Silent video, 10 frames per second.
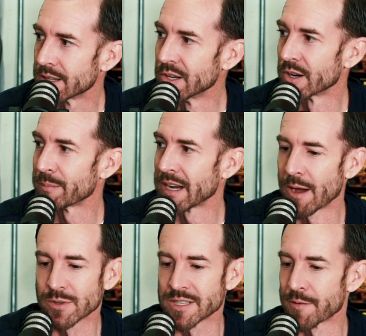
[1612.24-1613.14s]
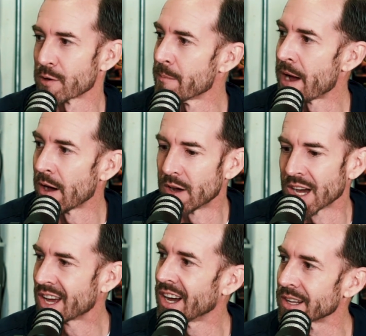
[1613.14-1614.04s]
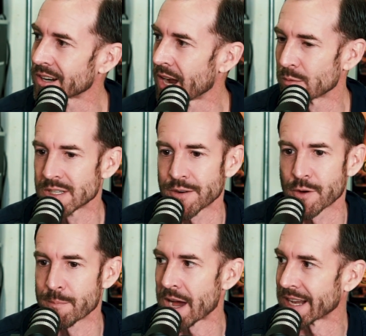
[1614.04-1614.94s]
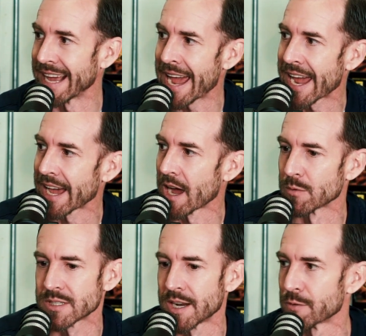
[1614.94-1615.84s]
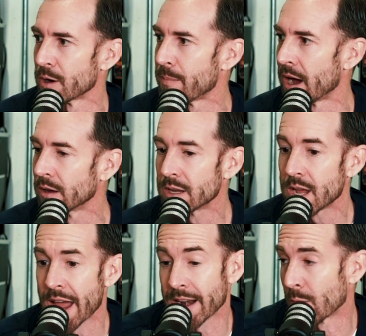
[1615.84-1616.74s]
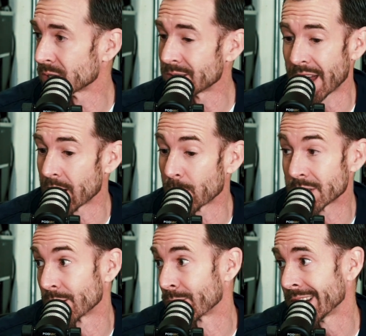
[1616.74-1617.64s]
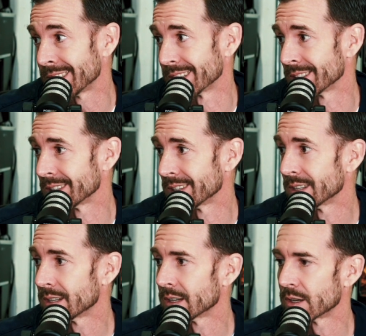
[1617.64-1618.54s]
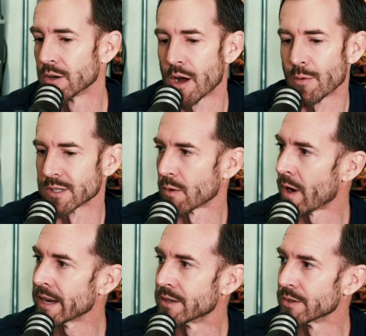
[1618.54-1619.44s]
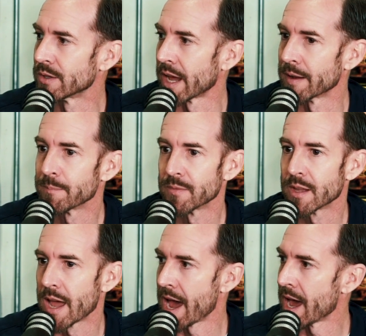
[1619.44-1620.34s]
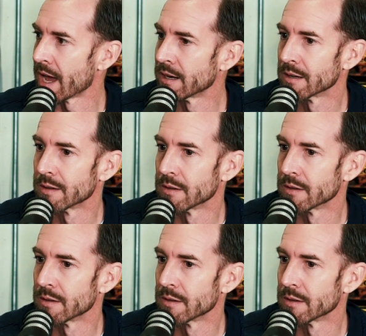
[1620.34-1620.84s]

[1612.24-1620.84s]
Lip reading: You know what I mean? I was never about a color. I was never about a gang. I was never about, and I wasn't racist. Right. I was a white dude that had,